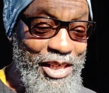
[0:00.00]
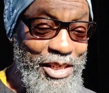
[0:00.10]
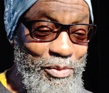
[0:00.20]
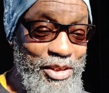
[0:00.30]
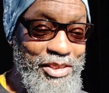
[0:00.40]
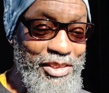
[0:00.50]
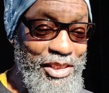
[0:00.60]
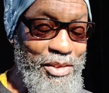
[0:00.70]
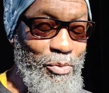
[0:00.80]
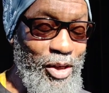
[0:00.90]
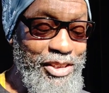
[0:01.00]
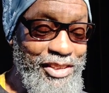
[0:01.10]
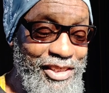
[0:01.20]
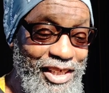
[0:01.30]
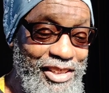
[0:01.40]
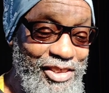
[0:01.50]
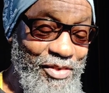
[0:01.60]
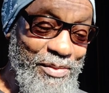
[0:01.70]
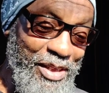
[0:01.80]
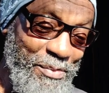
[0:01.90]
He listens. He watches the
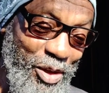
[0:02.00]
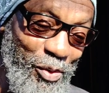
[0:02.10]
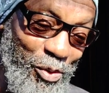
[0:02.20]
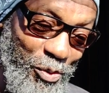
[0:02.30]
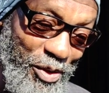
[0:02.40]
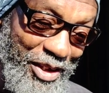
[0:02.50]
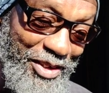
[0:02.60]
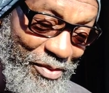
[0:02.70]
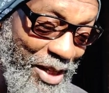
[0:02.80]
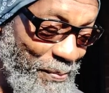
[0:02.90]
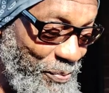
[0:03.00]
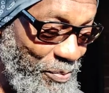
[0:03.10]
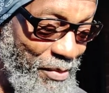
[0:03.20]
Instagram. So let me go through this. Right.